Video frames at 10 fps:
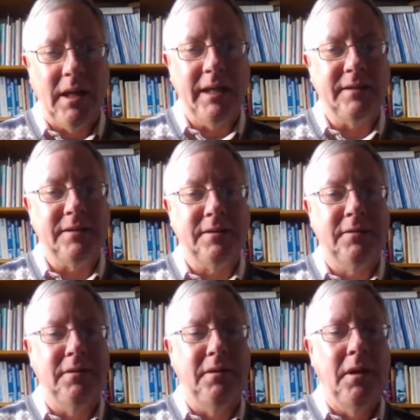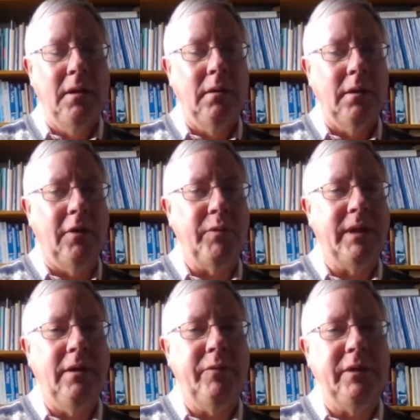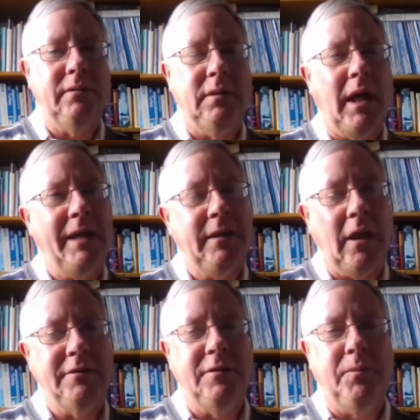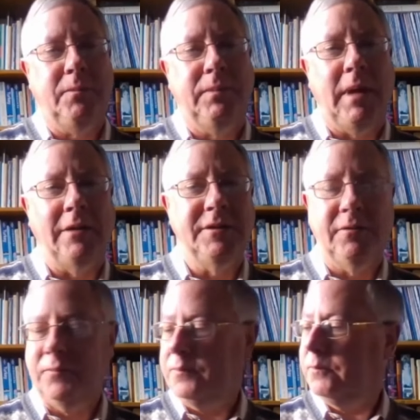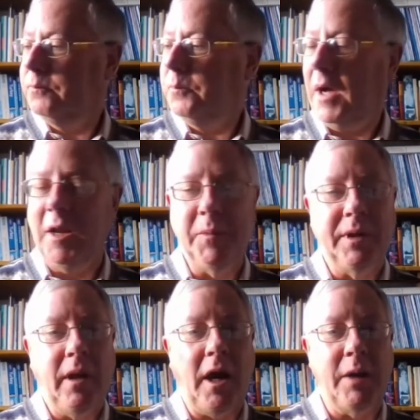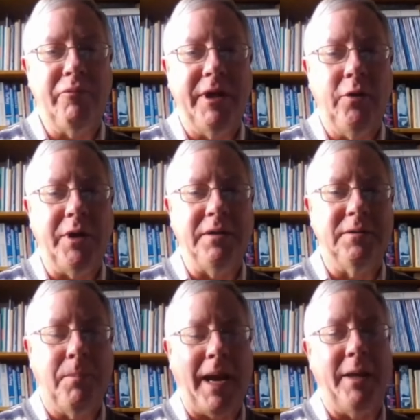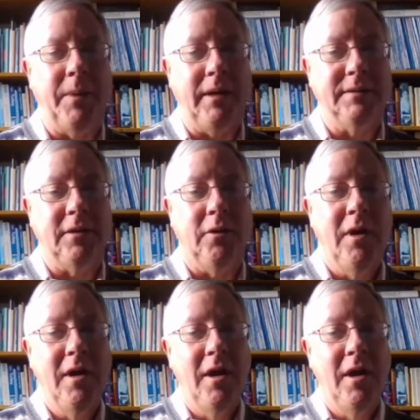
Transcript: It's I had the House of Parliament Library look into Panama. So